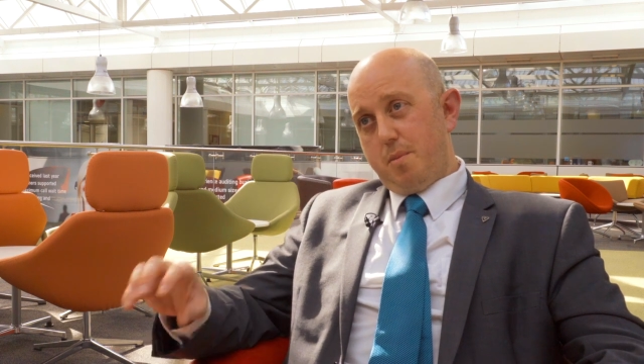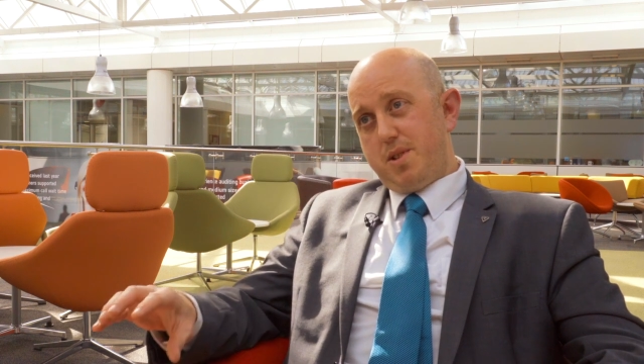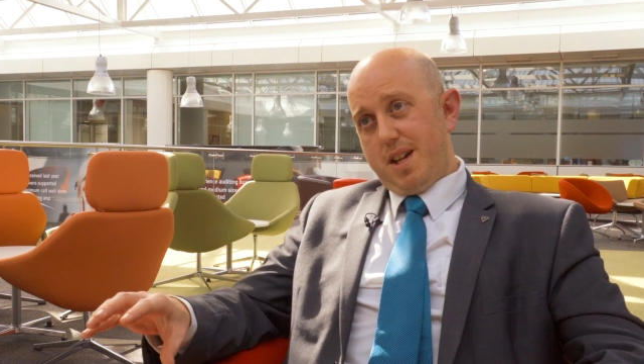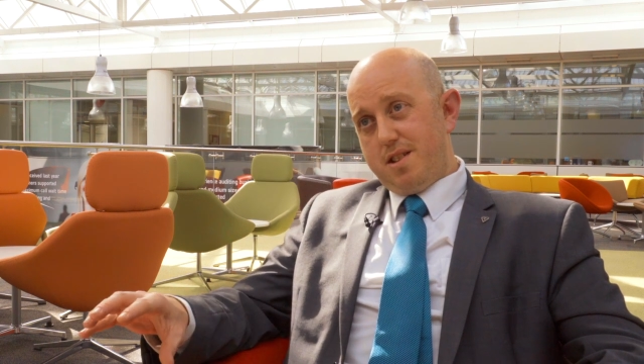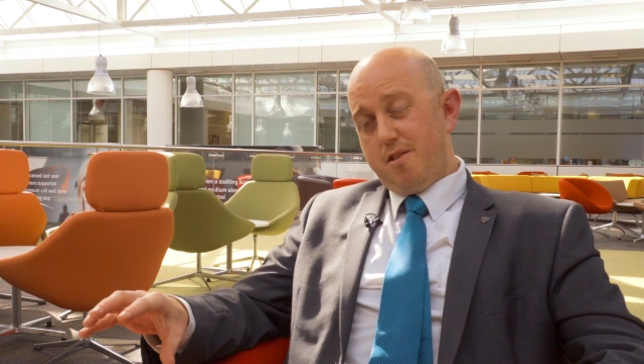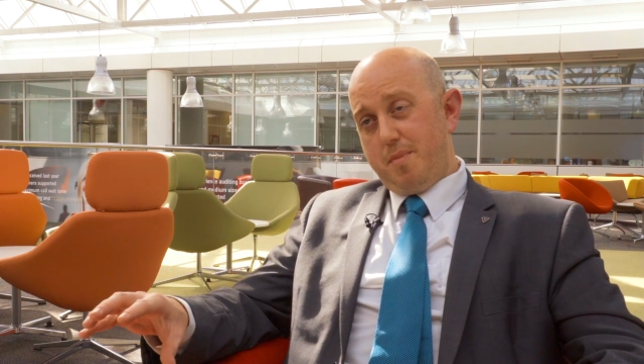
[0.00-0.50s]

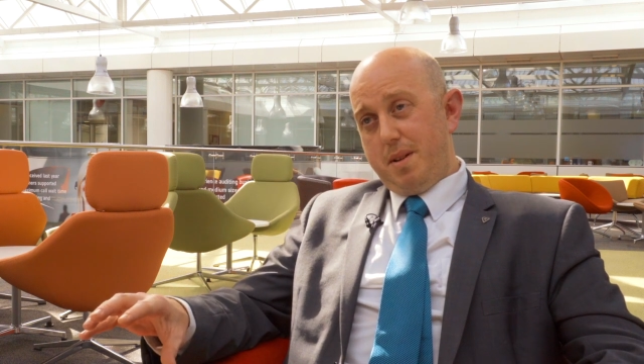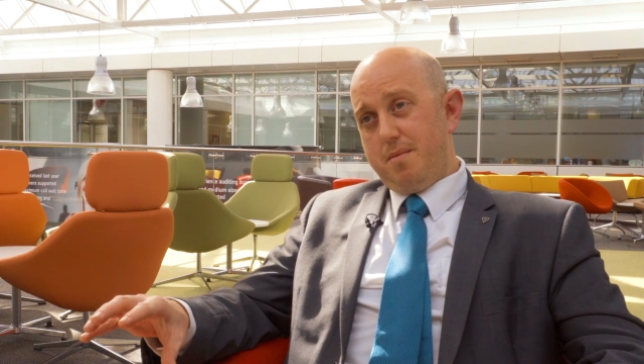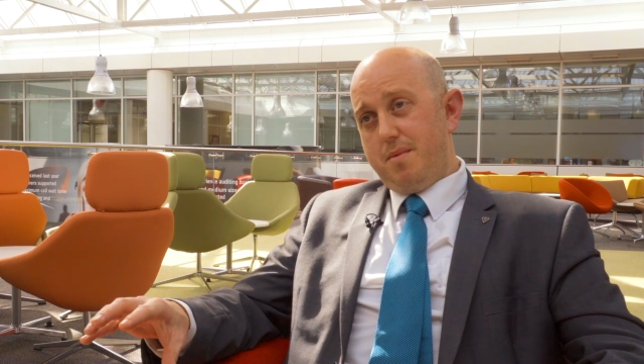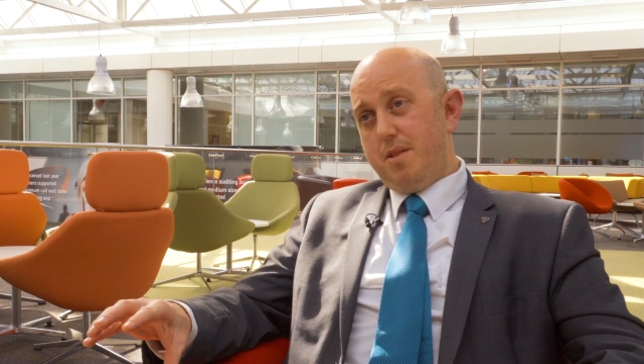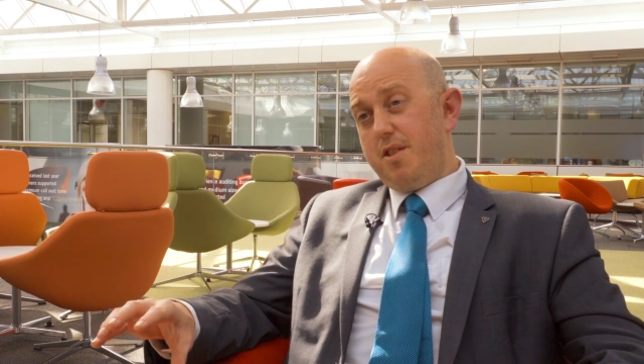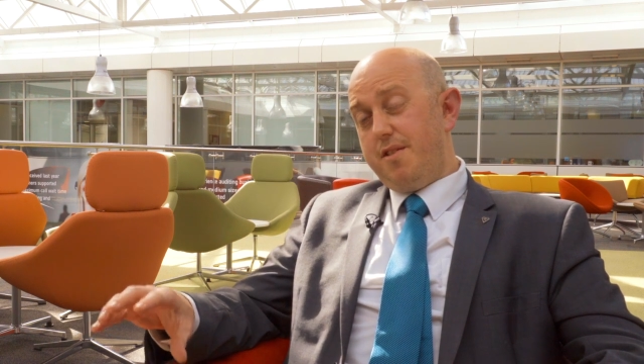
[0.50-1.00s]
objects have
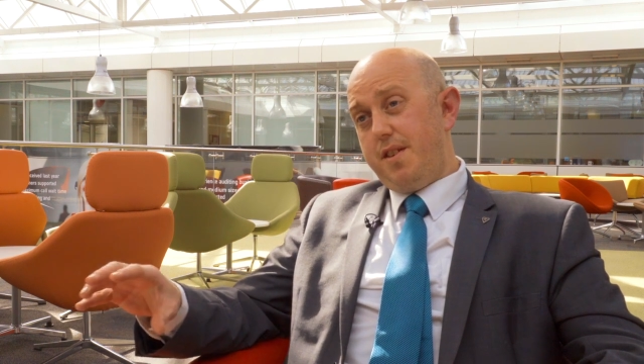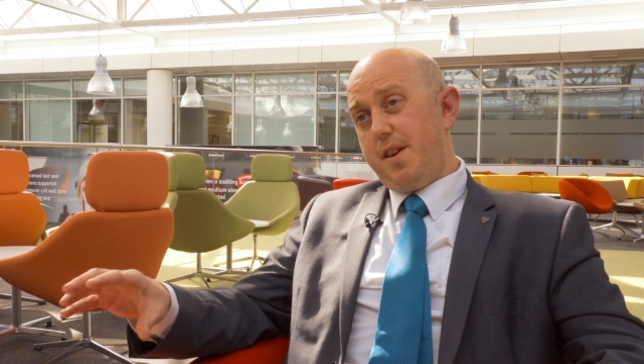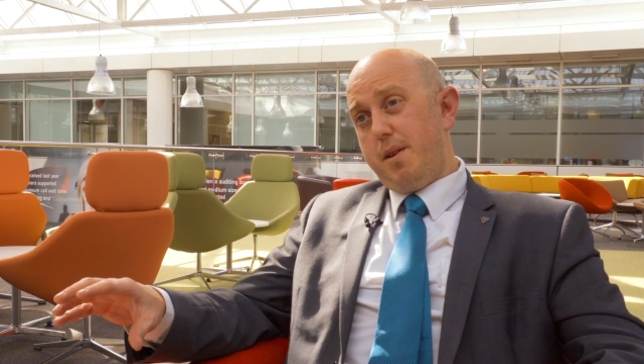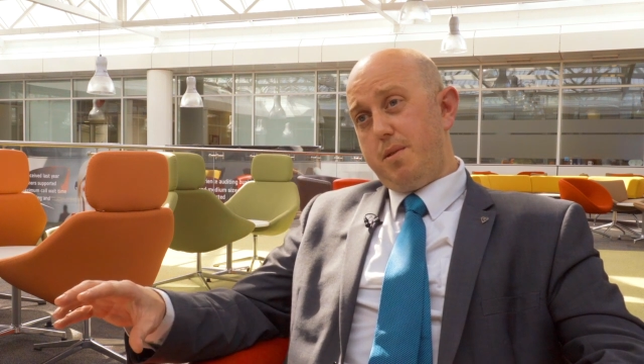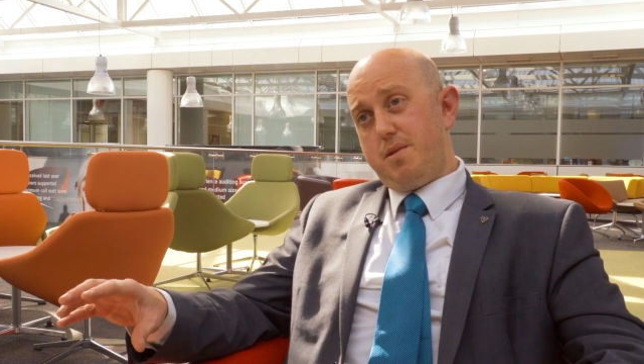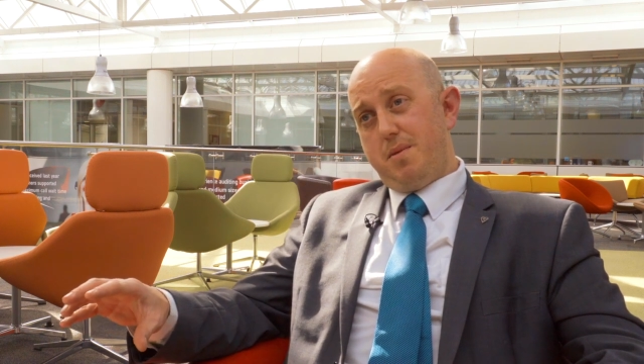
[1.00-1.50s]
been
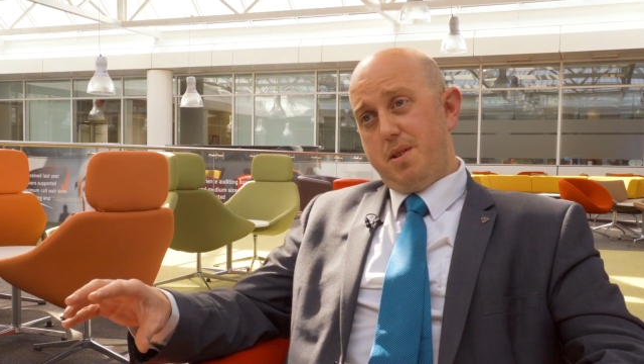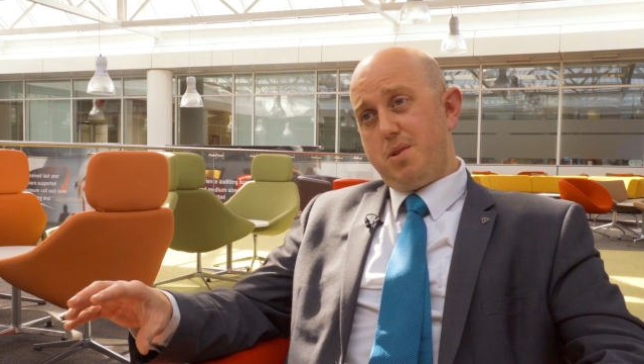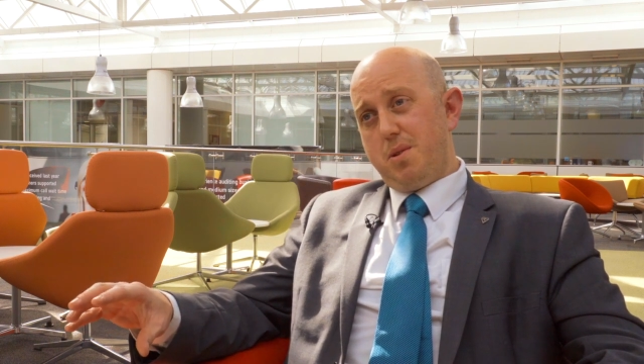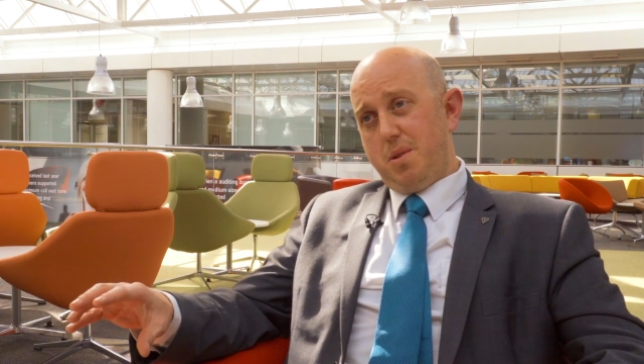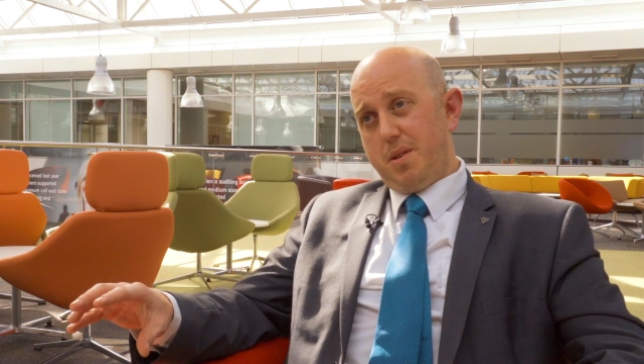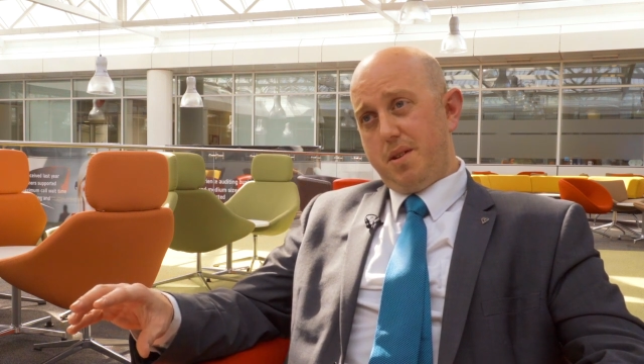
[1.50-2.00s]
reviewed to
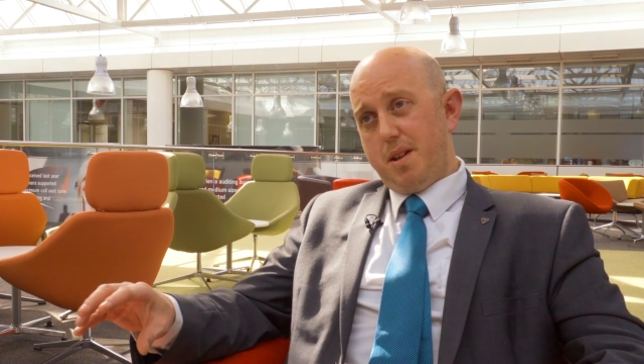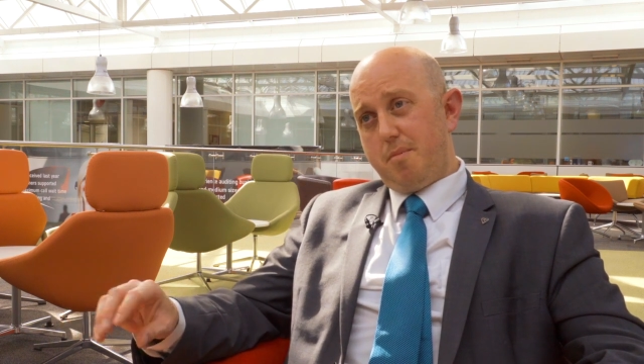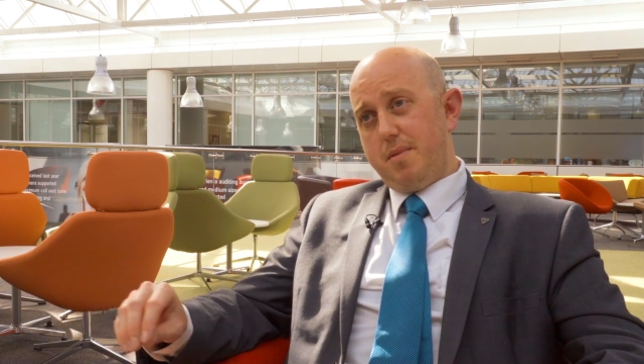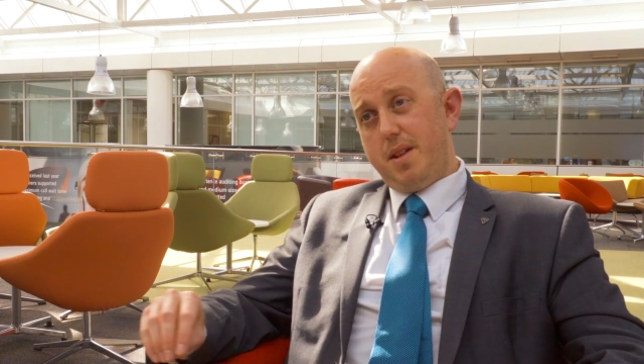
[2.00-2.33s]
ensure that the,